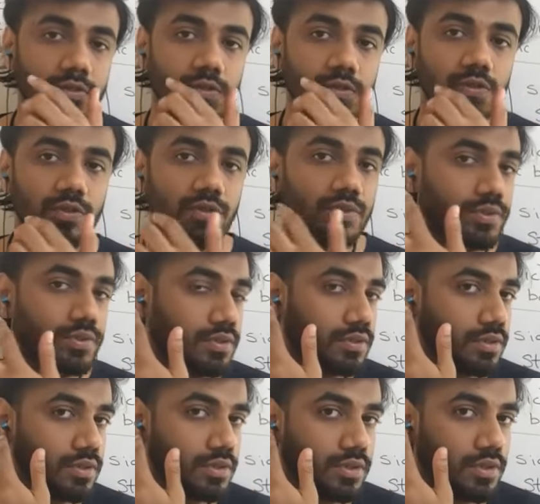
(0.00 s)
you
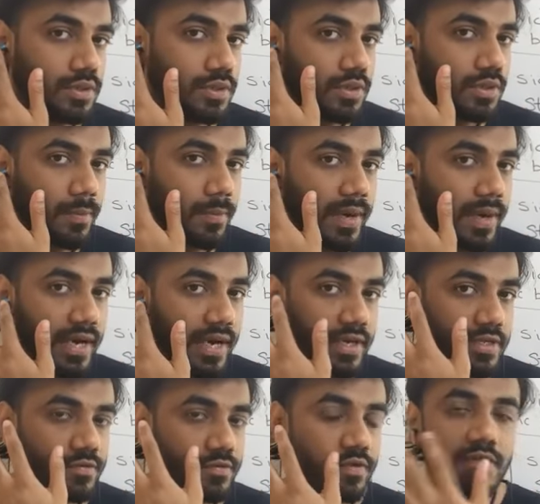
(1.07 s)

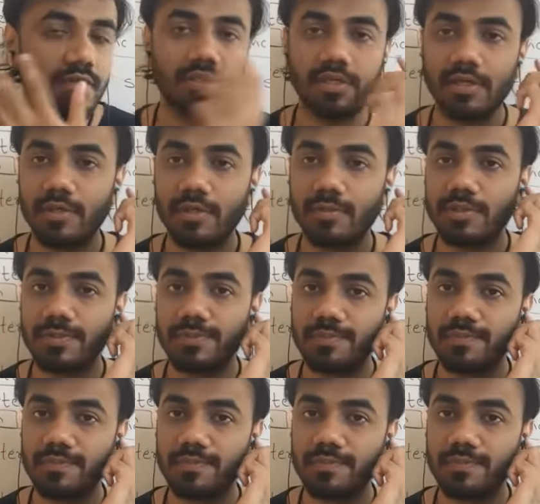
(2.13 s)
practice with these terms.